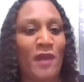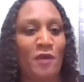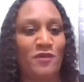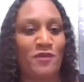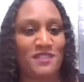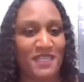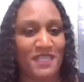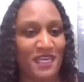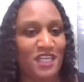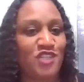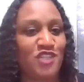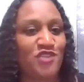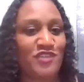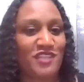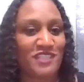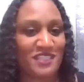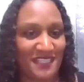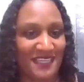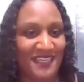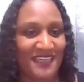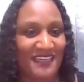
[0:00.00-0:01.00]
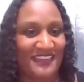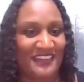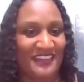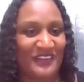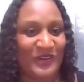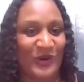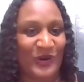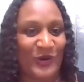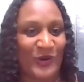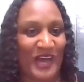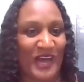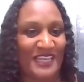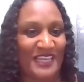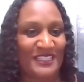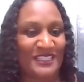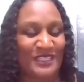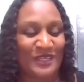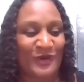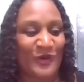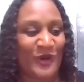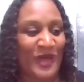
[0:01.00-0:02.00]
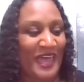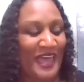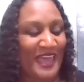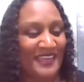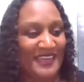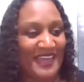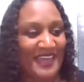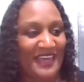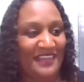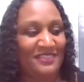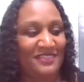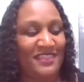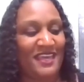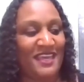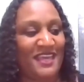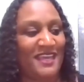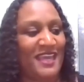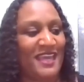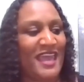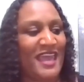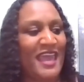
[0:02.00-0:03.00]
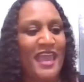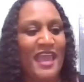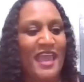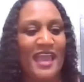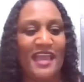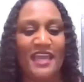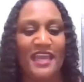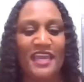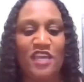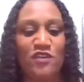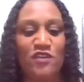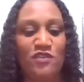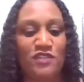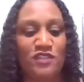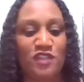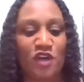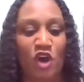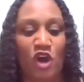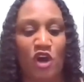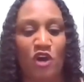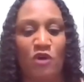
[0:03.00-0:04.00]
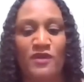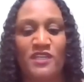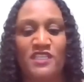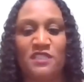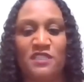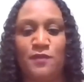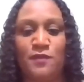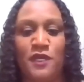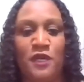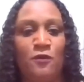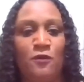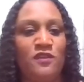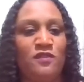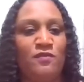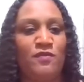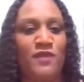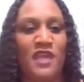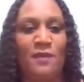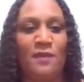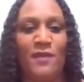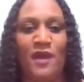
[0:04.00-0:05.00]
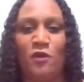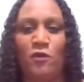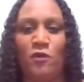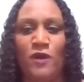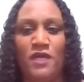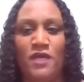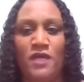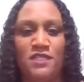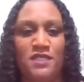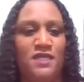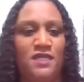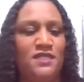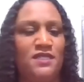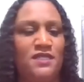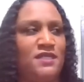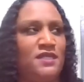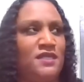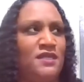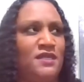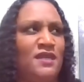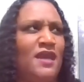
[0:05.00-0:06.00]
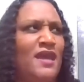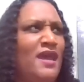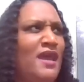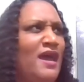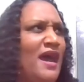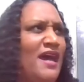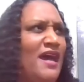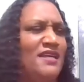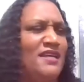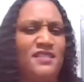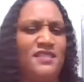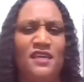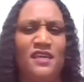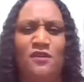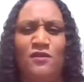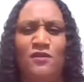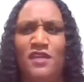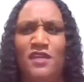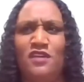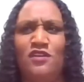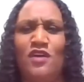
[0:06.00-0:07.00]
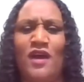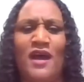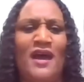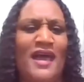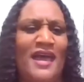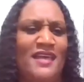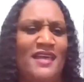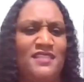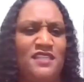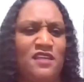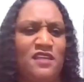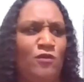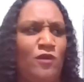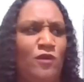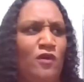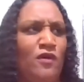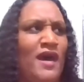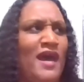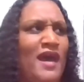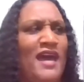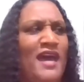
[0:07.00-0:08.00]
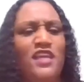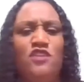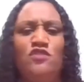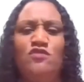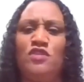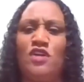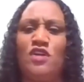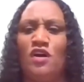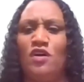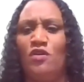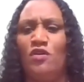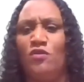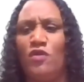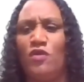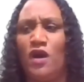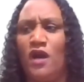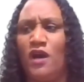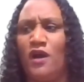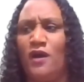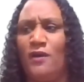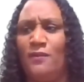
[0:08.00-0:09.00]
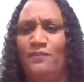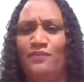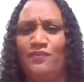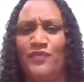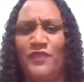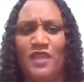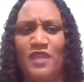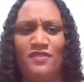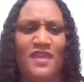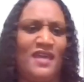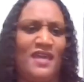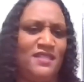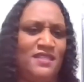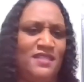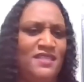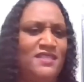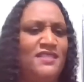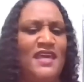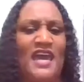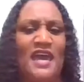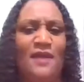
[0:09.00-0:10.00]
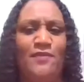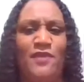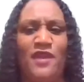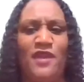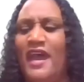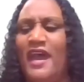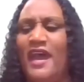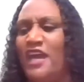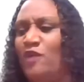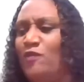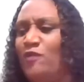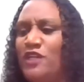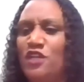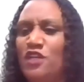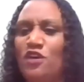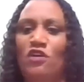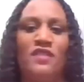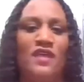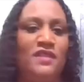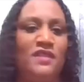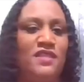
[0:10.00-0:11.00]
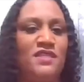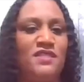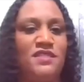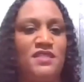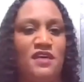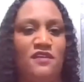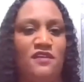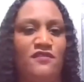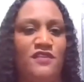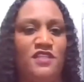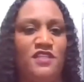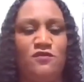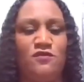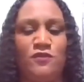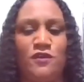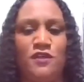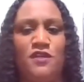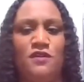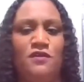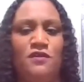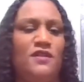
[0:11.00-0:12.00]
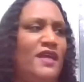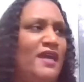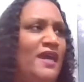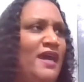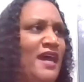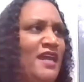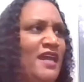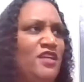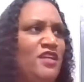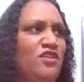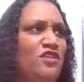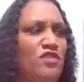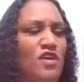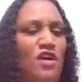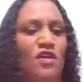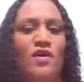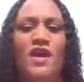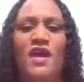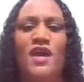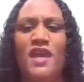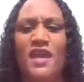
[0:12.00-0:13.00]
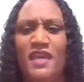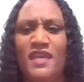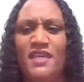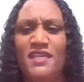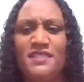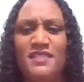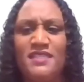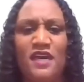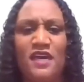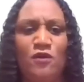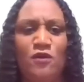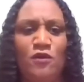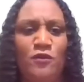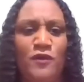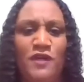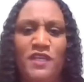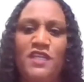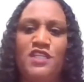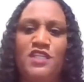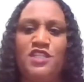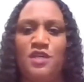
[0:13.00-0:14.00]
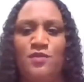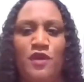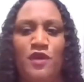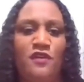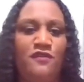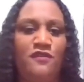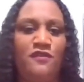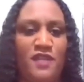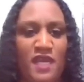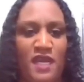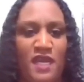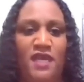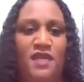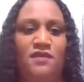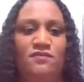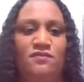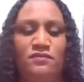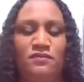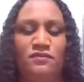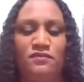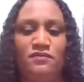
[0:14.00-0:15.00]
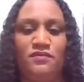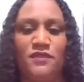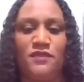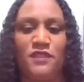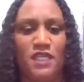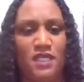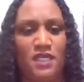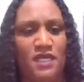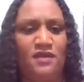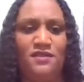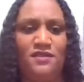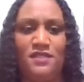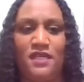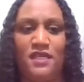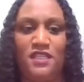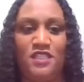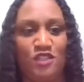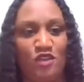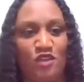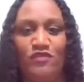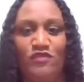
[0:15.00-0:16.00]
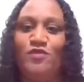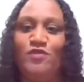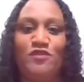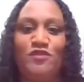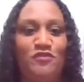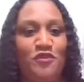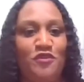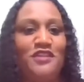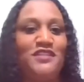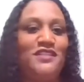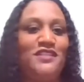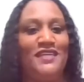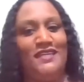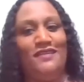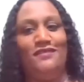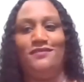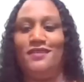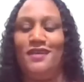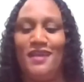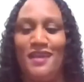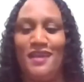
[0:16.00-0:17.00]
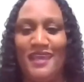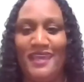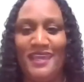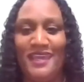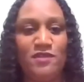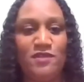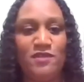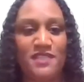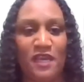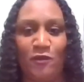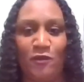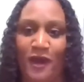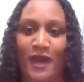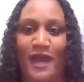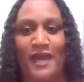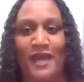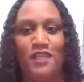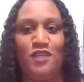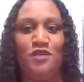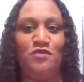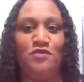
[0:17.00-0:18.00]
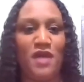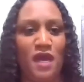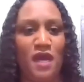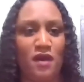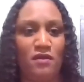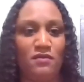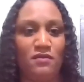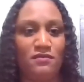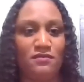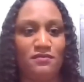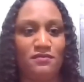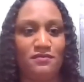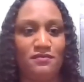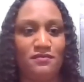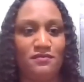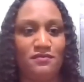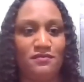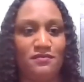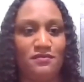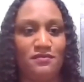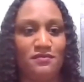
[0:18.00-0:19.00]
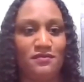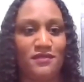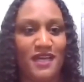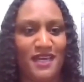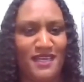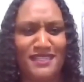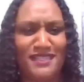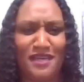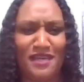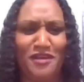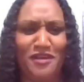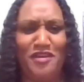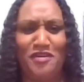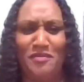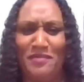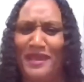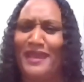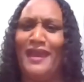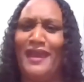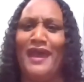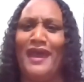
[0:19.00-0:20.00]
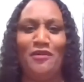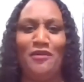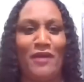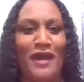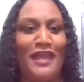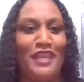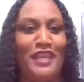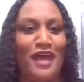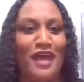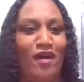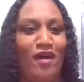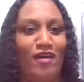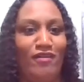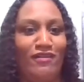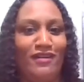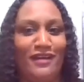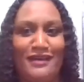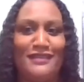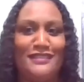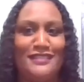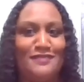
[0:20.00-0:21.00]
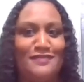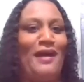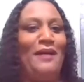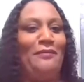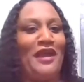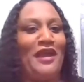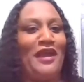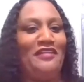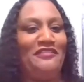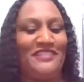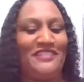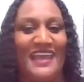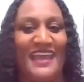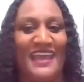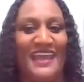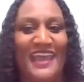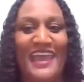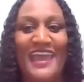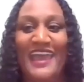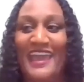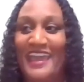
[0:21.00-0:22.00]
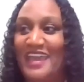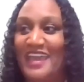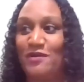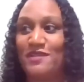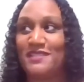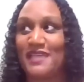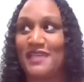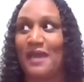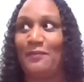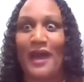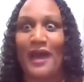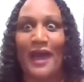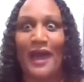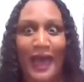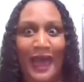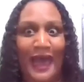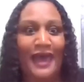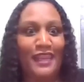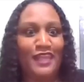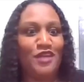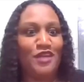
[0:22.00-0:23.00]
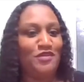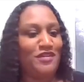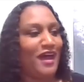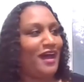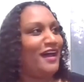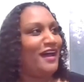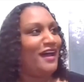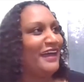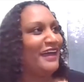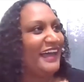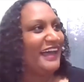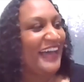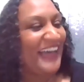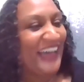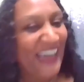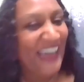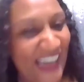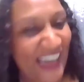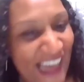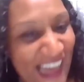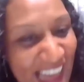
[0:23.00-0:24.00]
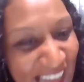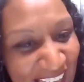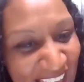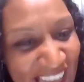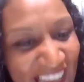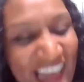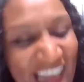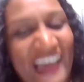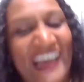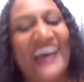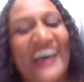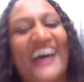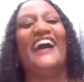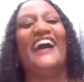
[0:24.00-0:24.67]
I was interested, I still had that thing. And he used to always bear with me in my questions. And I said, I asked him, well, how do you know that this happened? How do we know that this stuff is real? And how do you know? He said, well, when is your birthday? And I was like, it's November 14th. And he was like, well, how do you know? I said, what do you mean, how do I know? Because it's my birthday. He was like, but how do you know?